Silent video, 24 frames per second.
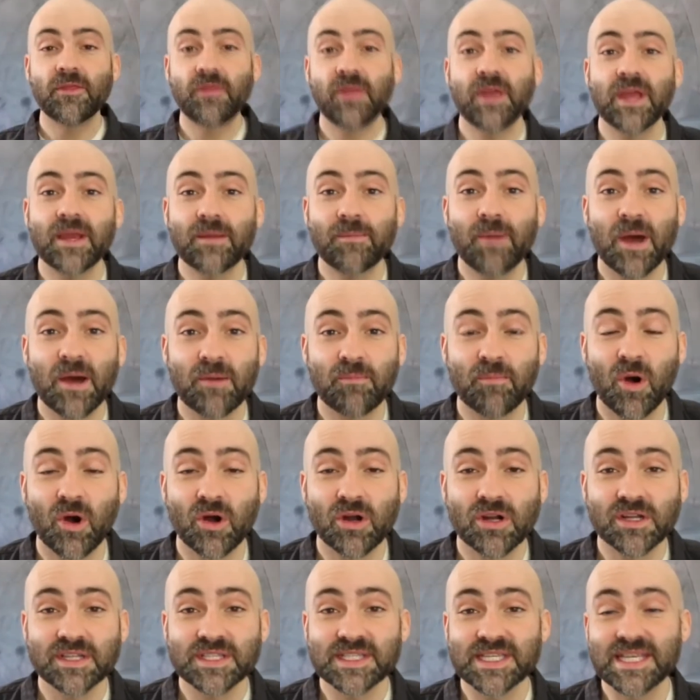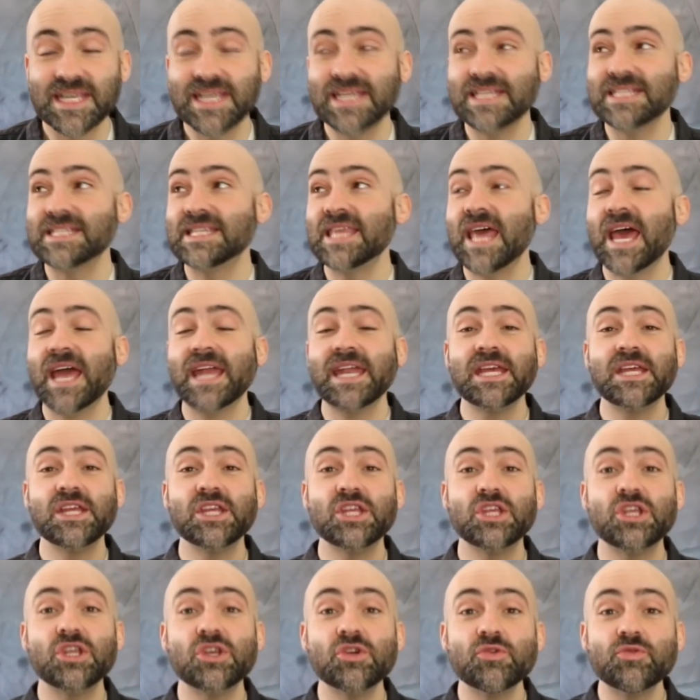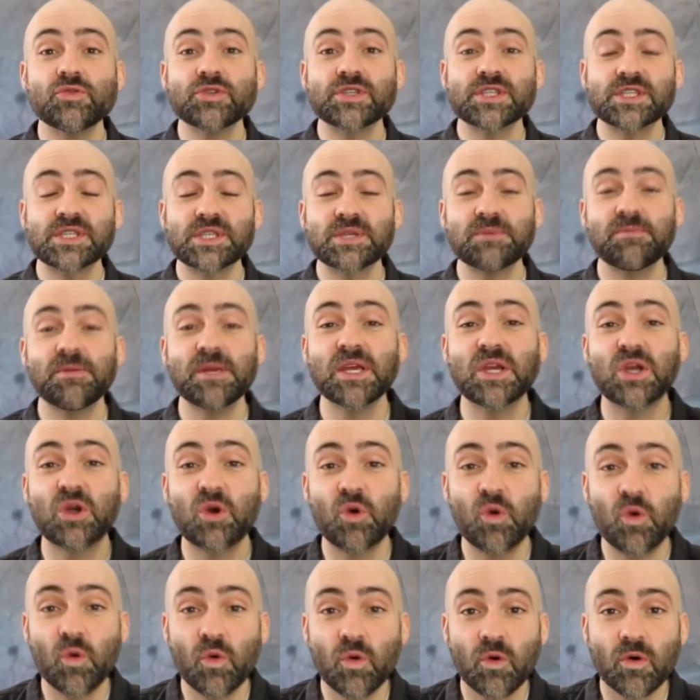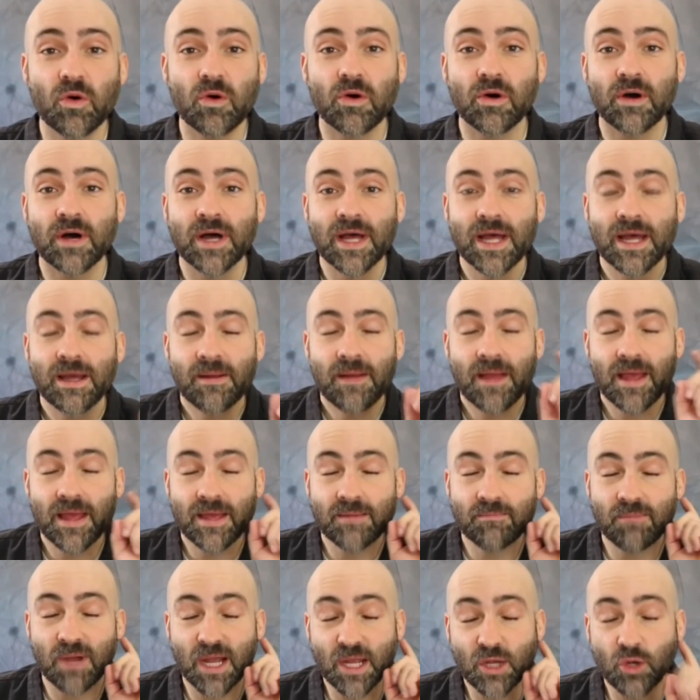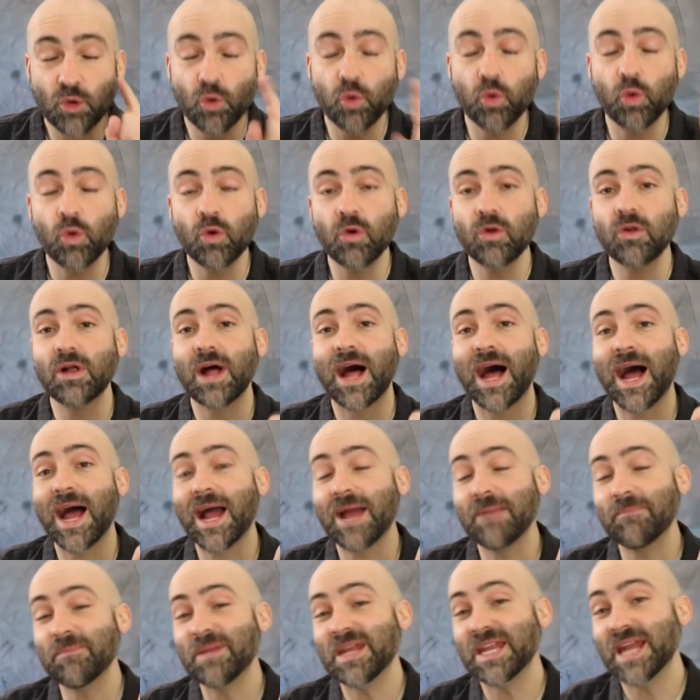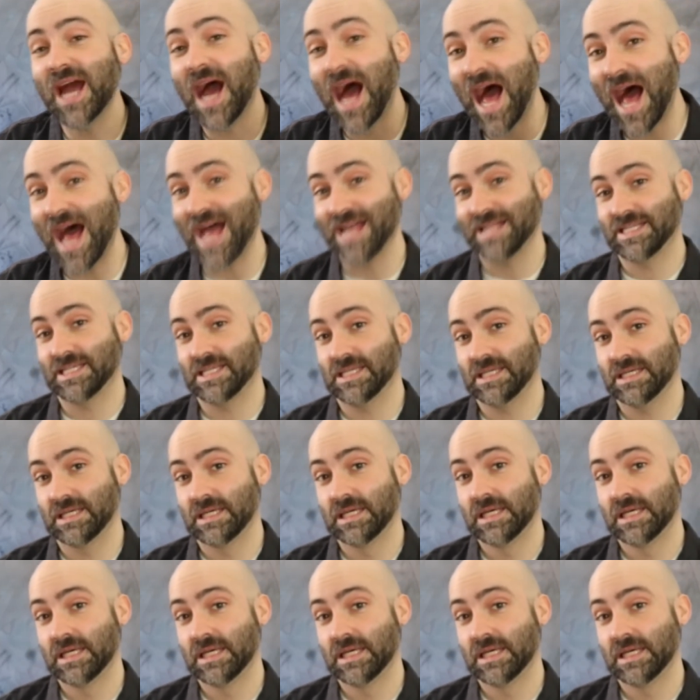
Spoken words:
thing about Mars is that it used to be cool. And by cool, I mean hot.